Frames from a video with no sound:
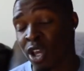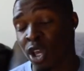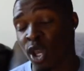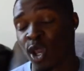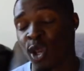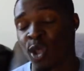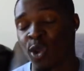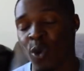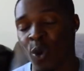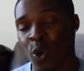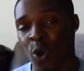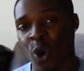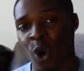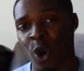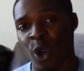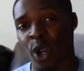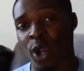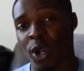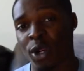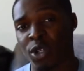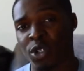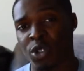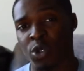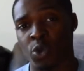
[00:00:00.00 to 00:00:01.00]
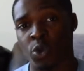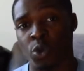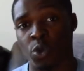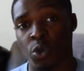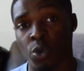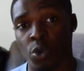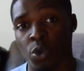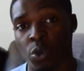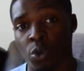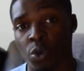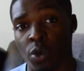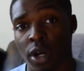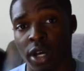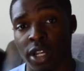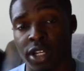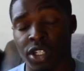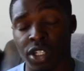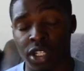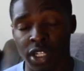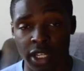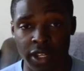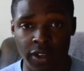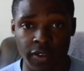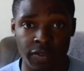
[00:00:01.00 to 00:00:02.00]
in order to
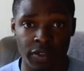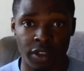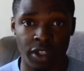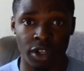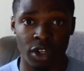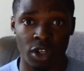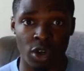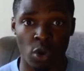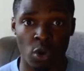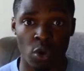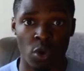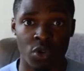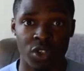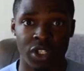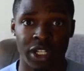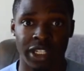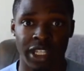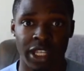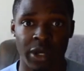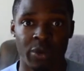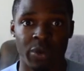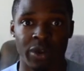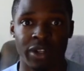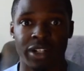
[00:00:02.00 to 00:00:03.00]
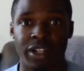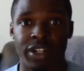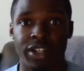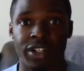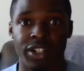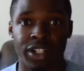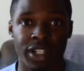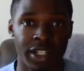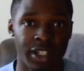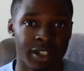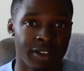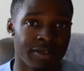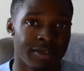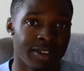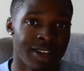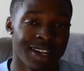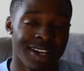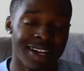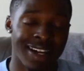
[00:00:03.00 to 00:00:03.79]
achieve the goals that they want to achieve.